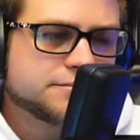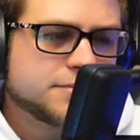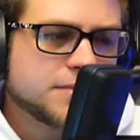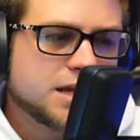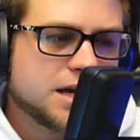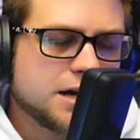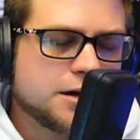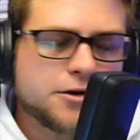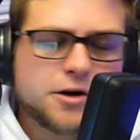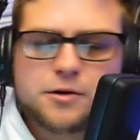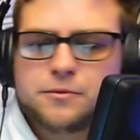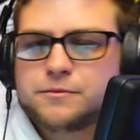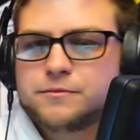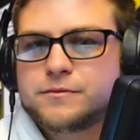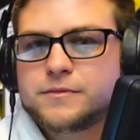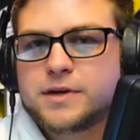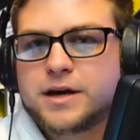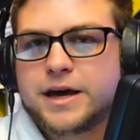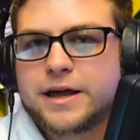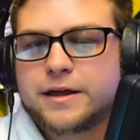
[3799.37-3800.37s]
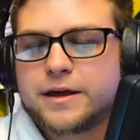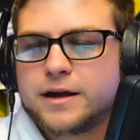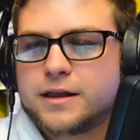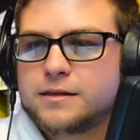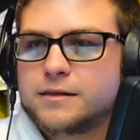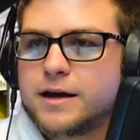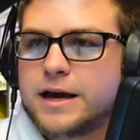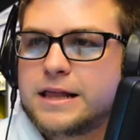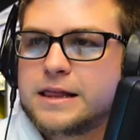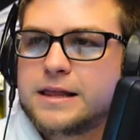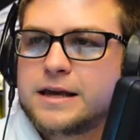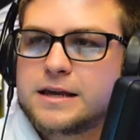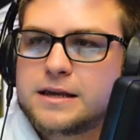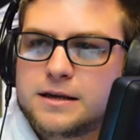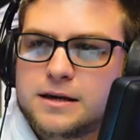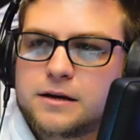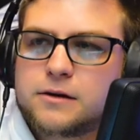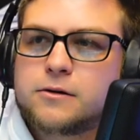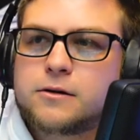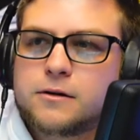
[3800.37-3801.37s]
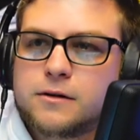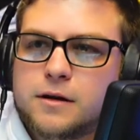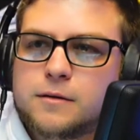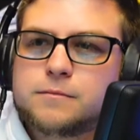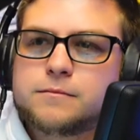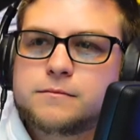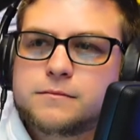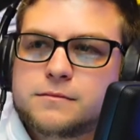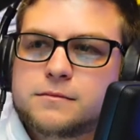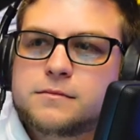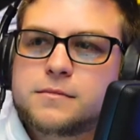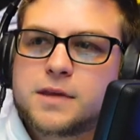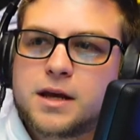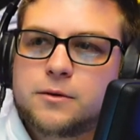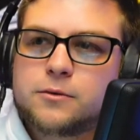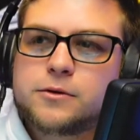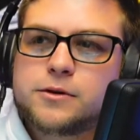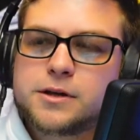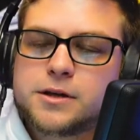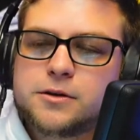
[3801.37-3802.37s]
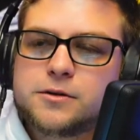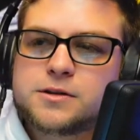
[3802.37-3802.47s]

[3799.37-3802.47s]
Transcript: I don't know. I, I, I like Kicker Club, I really do.